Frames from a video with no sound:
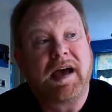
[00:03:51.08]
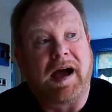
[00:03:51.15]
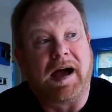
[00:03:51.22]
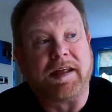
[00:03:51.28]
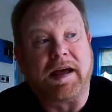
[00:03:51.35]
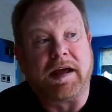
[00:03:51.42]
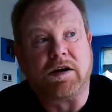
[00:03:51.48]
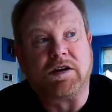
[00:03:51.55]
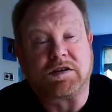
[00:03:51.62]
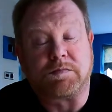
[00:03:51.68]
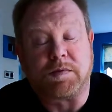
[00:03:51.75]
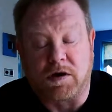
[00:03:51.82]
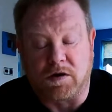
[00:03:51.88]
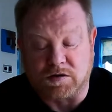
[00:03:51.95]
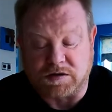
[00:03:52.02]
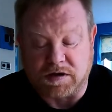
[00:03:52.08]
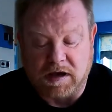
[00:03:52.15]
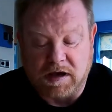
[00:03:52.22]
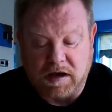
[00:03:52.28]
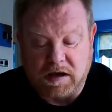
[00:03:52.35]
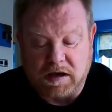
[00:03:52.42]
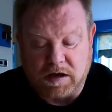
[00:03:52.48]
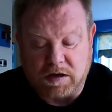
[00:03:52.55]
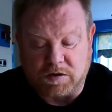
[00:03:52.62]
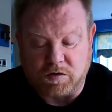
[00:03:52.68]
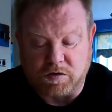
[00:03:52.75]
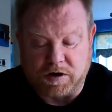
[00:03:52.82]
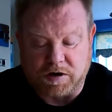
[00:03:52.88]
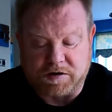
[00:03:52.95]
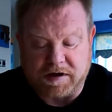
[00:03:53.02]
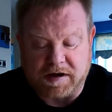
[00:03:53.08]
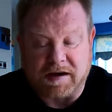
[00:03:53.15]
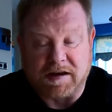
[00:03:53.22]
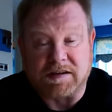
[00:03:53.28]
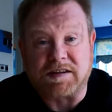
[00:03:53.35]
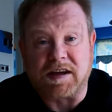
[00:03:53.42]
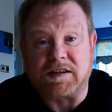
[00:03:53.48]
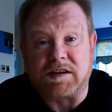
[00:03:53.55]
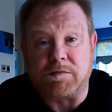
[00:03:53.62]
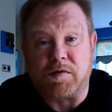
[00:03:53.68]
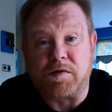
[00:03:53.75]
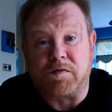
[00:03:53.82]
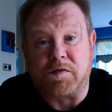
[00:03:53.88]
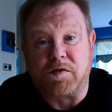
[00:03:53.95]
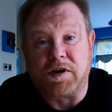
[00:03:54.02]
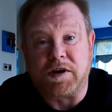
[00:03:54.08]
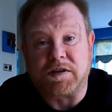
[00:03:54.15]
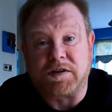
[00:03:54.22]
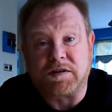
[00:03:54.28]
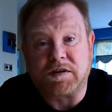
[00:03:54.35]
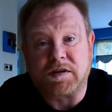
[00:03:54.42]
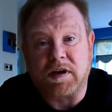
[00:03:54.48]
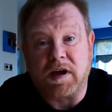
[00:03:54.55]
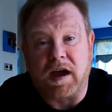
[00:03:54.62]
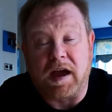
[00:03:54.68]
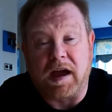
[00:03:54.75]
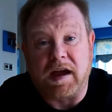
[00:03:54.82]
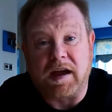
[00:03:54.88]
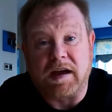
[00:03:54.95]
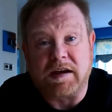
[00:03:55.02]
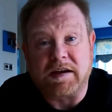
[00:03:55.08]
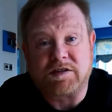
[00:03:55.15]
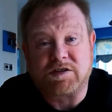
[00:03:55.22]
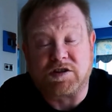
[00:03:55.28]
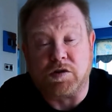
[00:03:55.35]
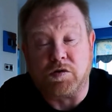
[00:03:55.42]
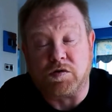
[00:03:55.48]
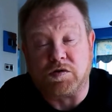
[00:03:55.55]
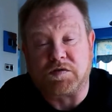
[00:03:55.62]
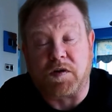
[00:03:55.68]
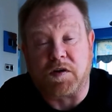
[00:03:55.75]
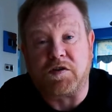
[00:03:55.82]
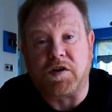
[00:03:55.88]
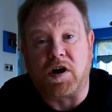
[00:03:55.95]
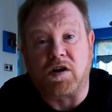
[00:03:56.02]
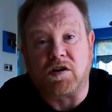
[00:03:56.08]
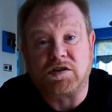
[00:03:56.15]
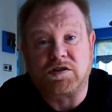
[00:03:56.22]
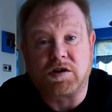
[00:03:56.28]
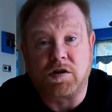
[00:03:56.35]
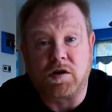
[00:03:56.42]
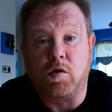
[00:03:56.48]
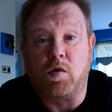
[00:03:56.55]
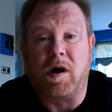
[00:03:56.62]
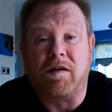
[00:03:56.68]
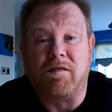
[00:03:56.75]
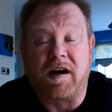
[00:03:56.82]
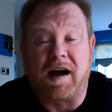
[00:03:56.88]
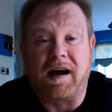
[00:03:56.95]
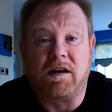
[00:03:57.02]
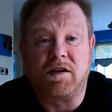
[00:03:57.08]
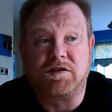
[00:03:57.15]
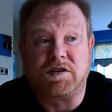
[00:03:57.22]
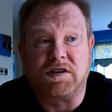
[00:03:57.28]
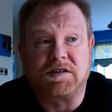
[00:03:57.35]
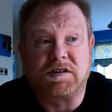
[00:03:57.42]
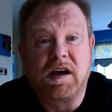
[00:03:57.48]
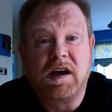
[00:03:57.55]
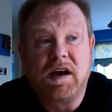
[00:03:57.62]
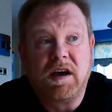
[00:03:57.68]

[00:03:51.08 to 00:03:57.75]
And then I suppose the other thing is that they provide chews for dogs who have allergies.